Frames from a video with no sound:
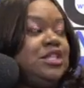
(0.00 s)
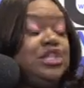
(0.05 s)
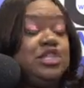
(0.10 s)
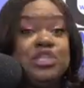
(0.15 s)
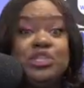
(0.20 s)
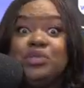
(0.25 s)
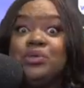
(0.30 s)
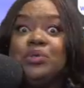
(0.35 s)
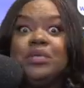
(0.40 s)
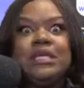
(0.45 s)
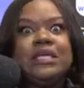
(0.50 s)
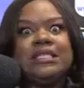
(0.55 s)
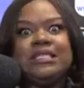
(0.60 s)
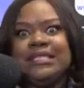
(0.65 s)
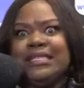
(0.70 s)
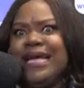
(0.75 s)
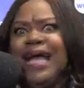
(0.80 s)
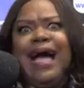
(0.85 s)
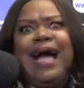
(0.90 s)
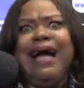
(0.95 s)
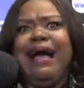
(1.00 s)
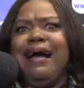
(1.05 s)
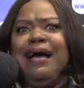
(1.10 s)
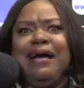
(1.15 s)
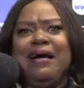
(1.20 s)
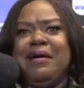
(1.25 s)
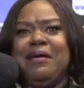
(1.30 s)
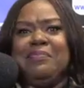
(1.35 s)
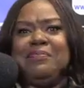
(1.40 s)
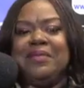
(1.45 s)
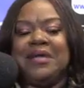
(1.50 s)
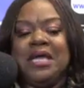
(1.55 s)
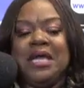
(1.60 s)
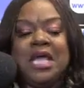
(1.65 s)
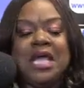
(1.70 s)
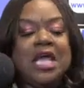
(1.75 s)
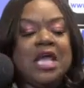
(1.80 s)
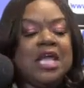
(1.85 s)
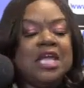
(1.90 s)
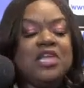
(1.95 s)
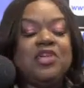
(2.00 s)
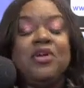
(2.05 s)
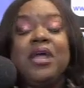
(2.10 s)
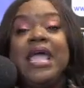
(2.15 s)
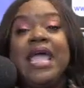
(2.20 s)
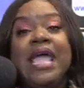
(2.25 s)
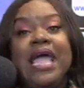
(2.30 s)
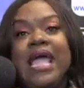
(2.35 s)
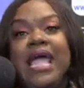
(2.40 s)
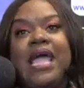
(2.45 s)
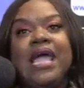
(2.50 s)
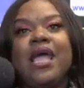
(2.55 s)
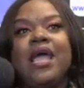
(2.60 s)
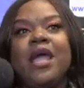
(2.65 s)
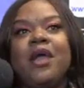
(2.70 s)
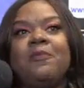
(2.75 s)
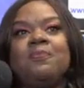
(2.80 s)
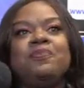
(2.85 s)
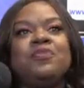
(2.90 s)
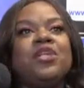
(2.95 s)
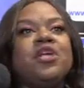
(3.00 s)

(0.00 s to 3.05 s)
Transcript: Do your job. You're here.